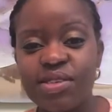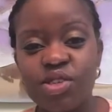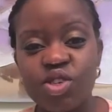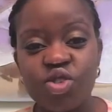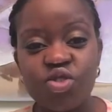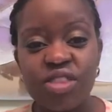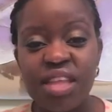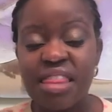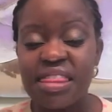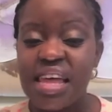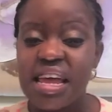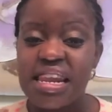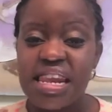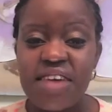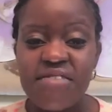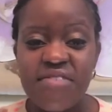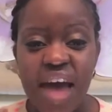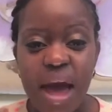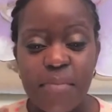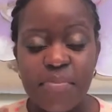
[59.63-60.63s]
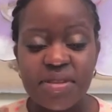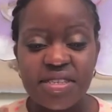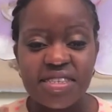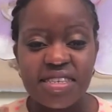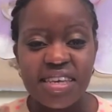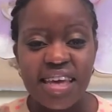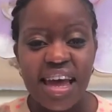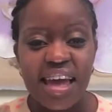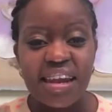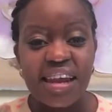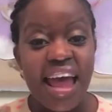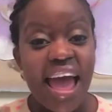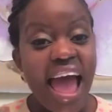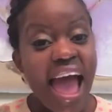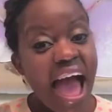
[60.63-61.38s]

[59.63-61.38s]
to ensure that that never happens again,